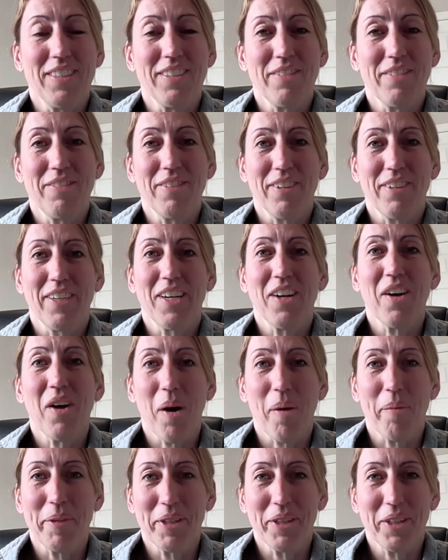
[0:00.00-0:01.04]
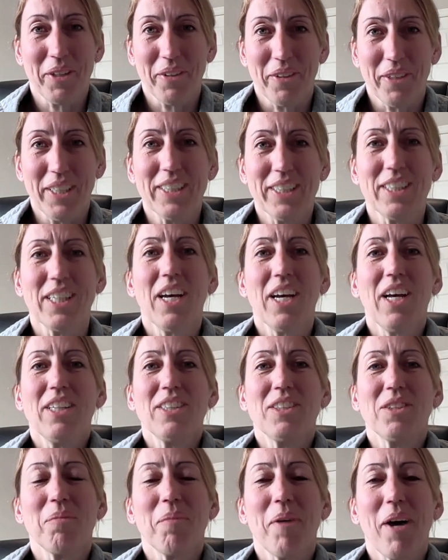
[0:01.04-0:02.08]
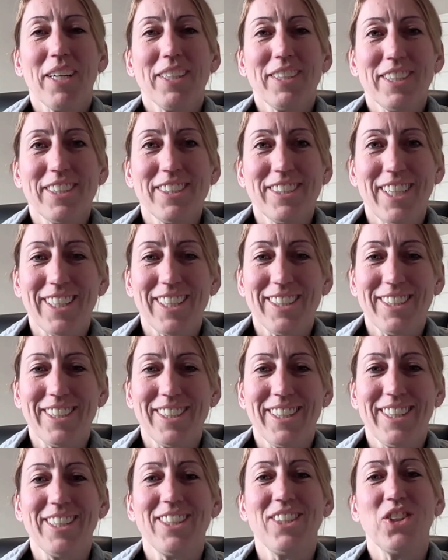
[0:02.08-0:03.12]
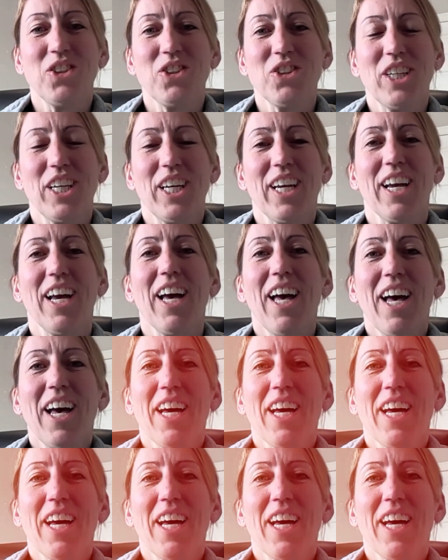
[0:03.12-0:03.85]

is a very common occurrence. So my suggestion is using